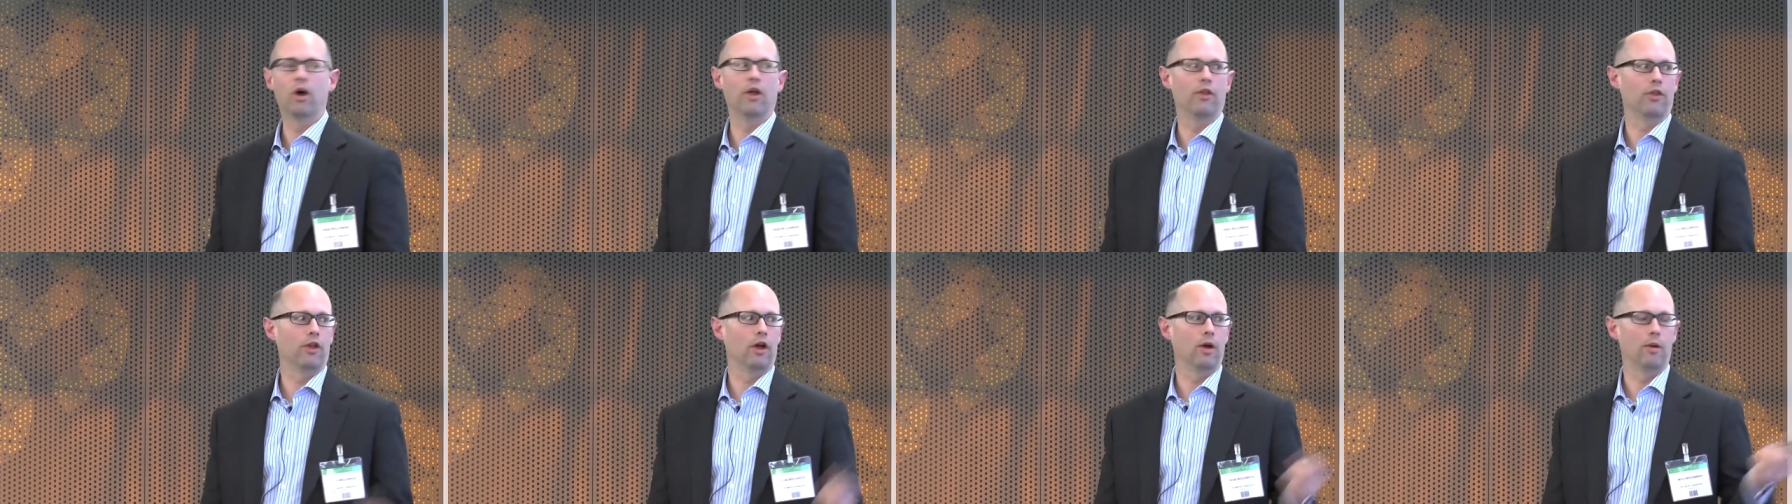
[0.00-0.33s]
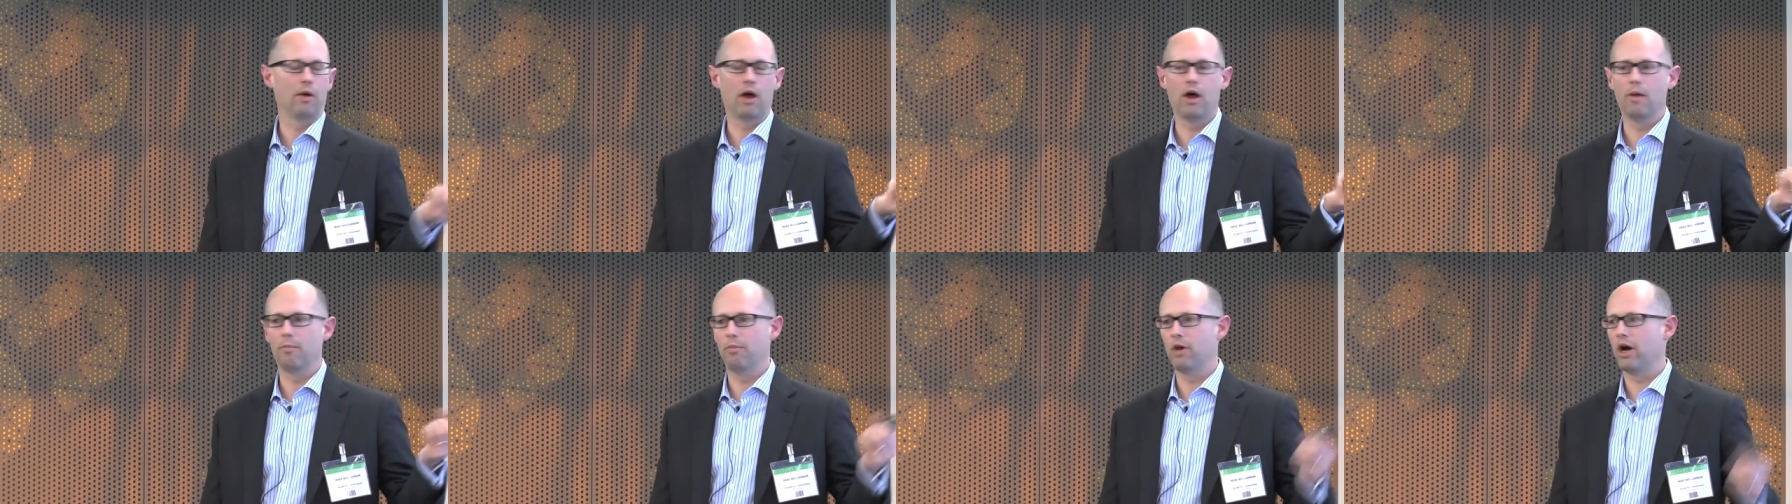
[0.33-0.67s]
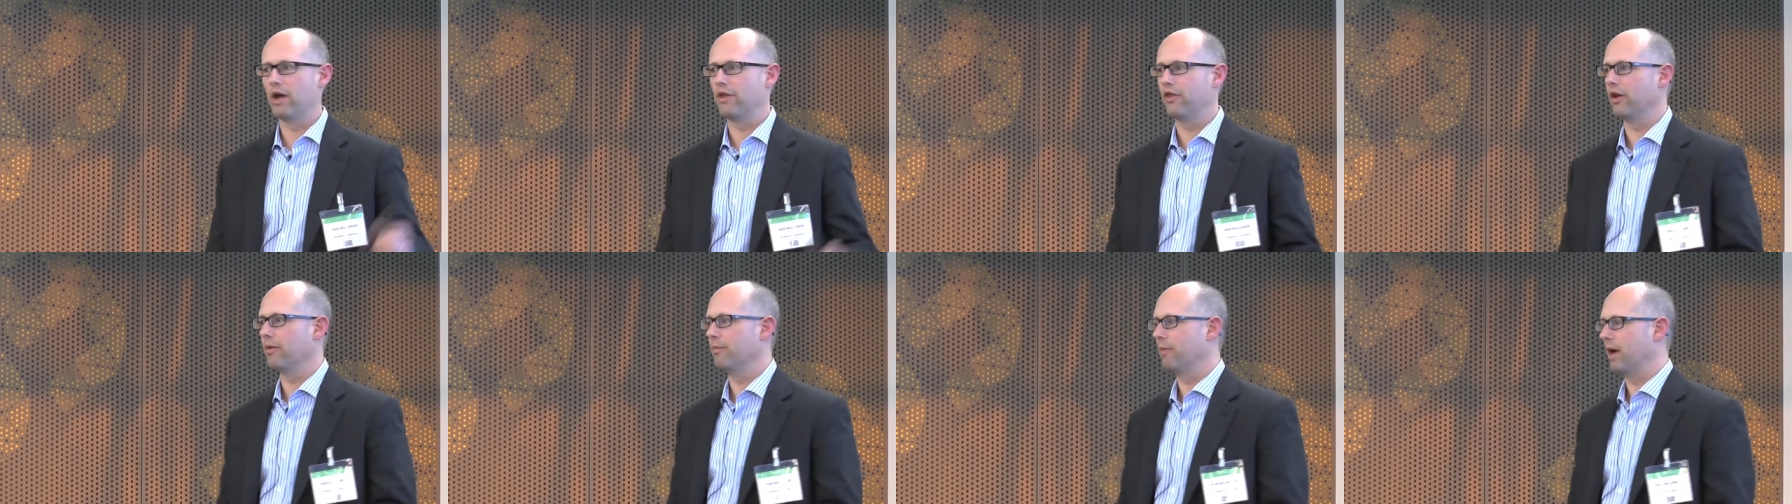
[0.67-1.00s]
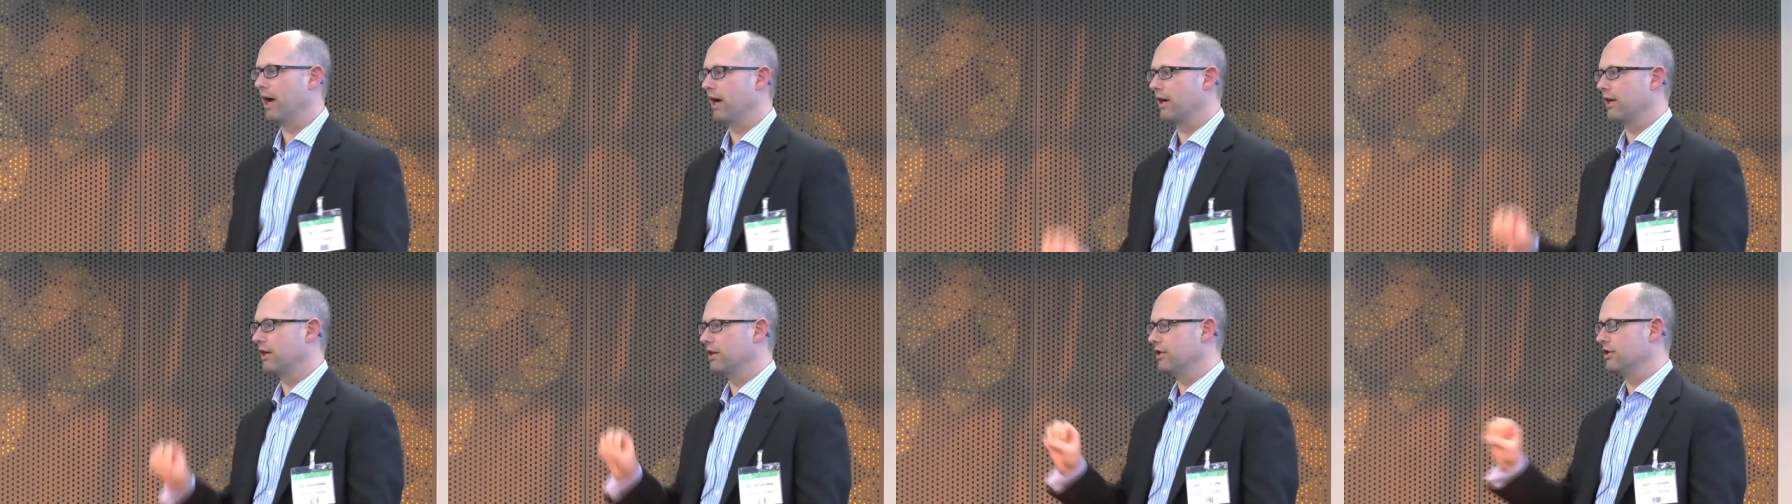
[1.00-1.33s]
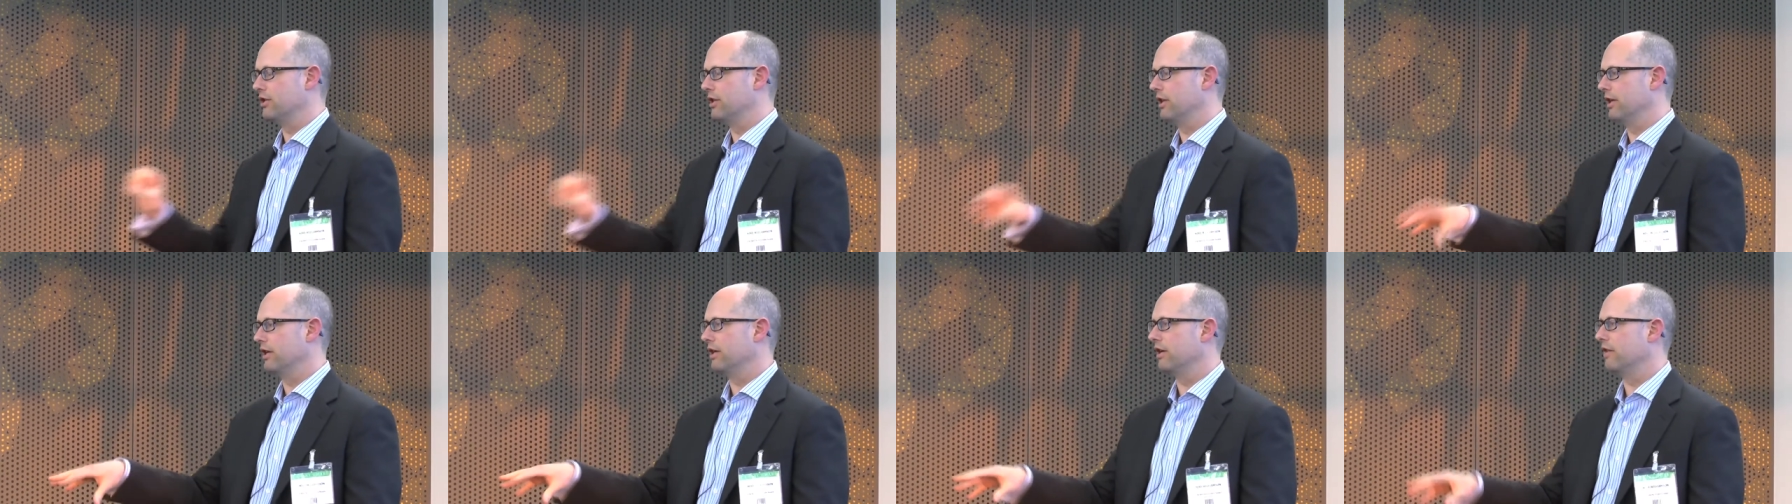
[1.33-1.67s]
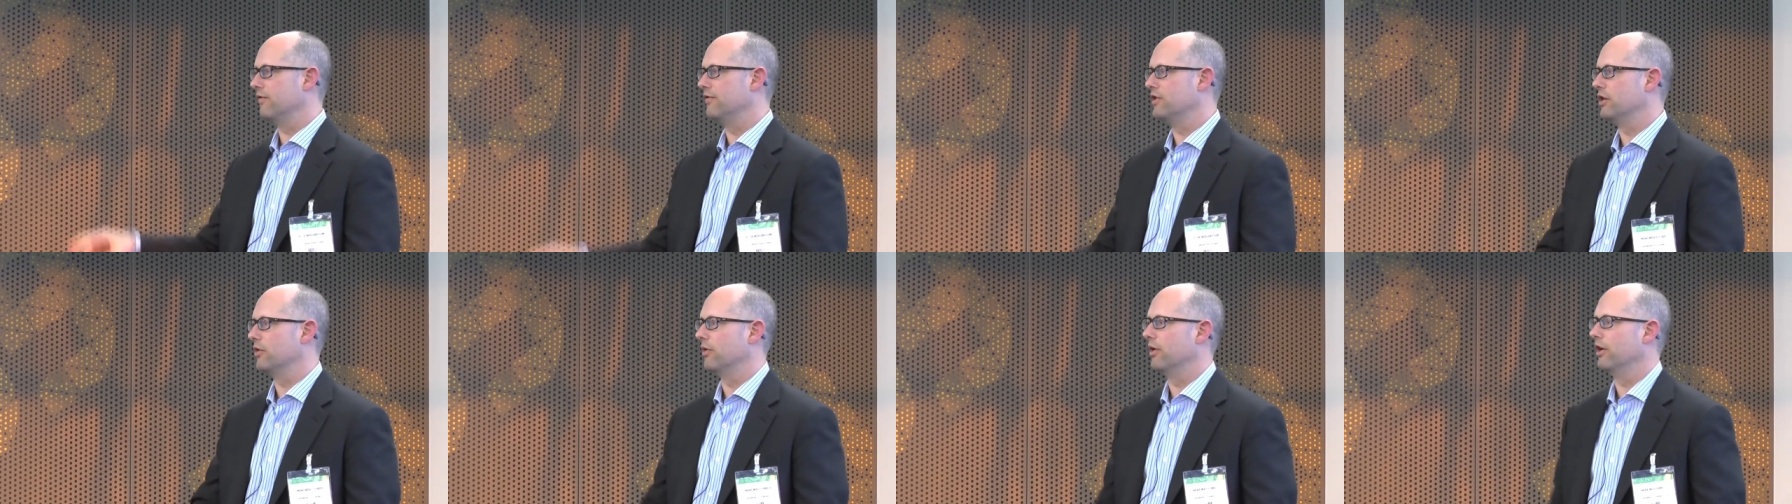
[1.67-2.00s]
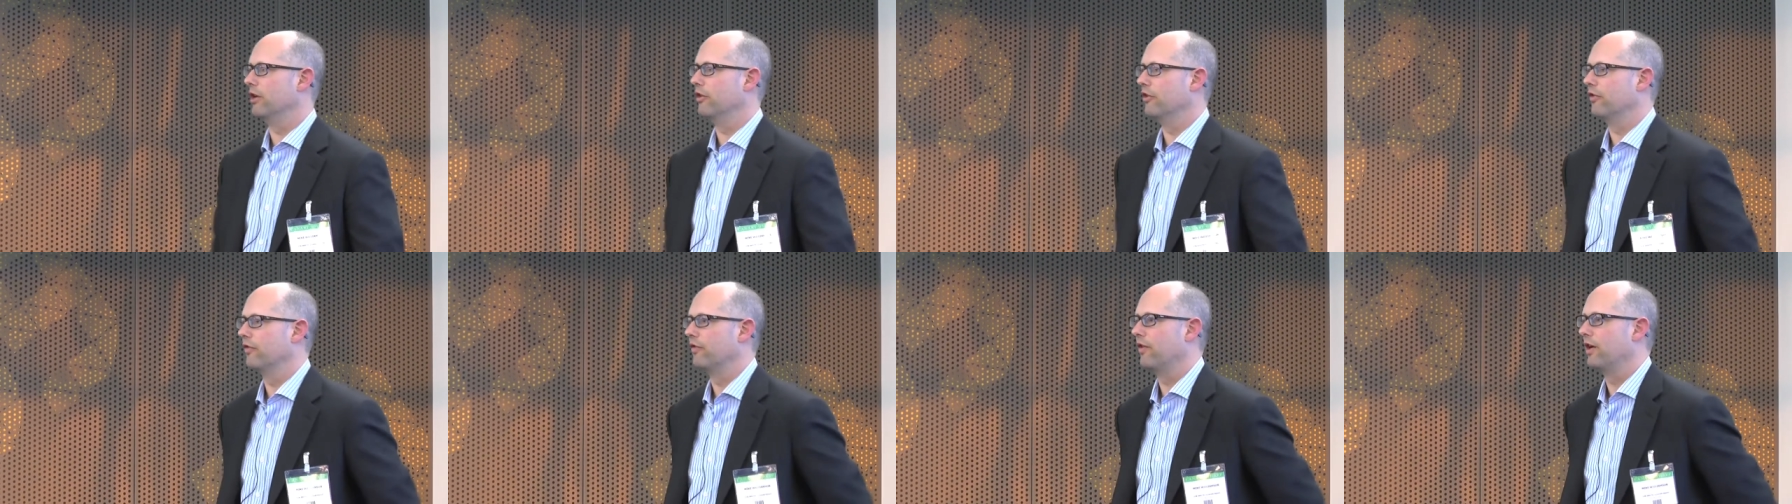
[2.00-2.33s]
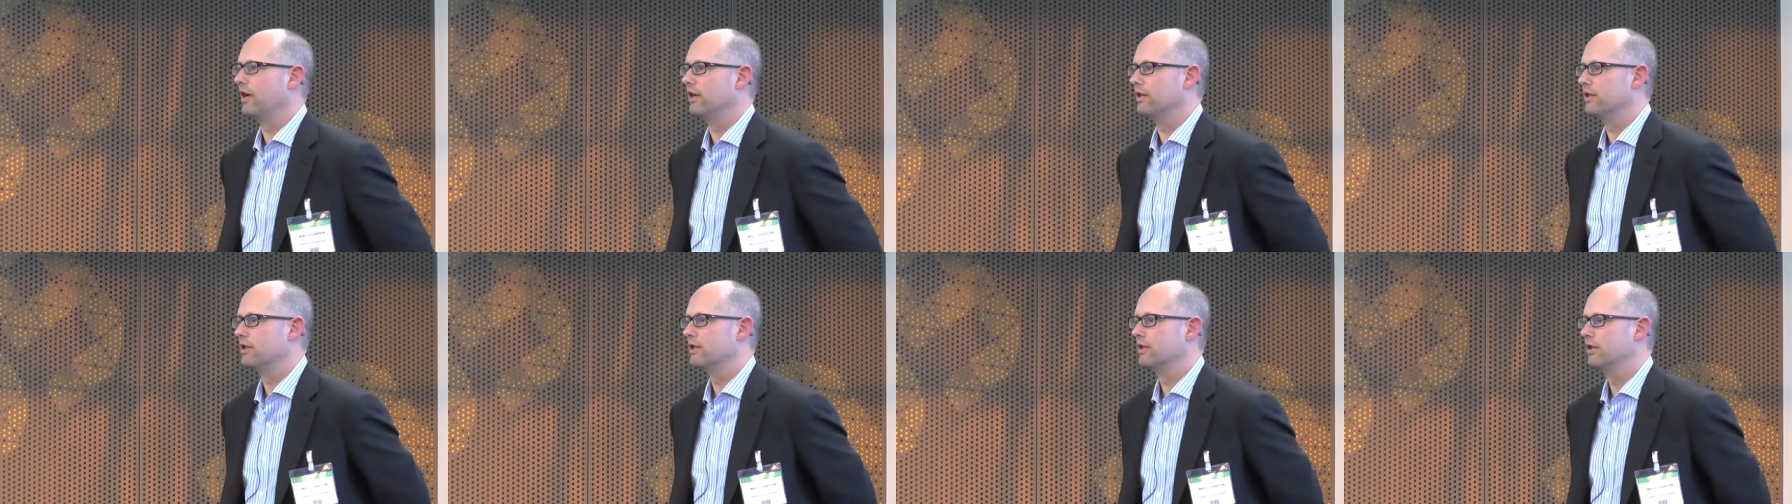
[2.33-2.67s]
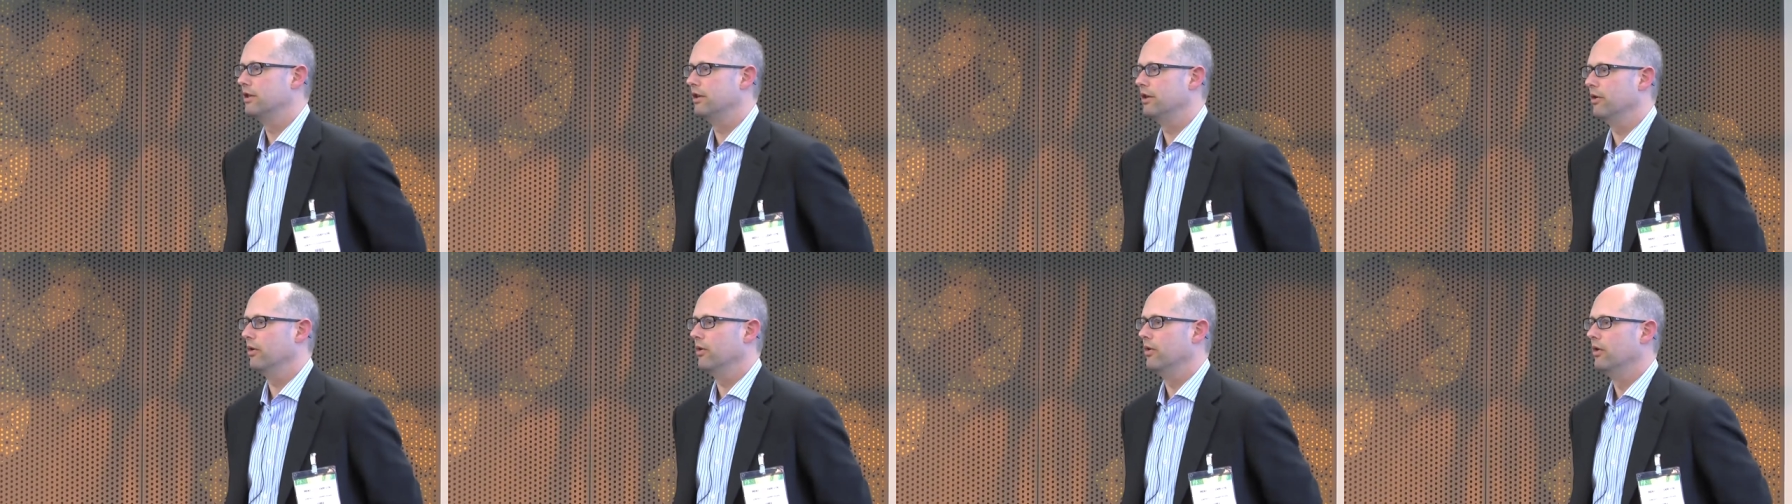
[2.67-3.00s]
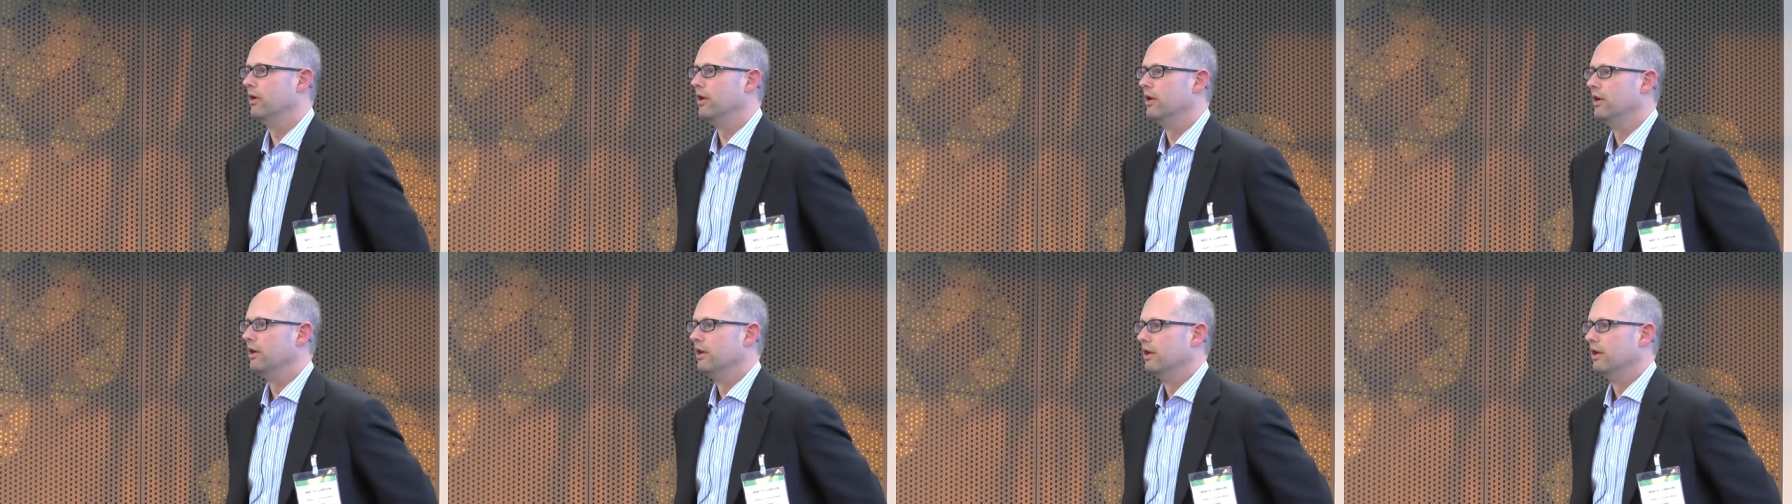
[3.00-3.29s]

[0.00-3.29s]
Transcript: well, a, a, Python package that gives you an interface to,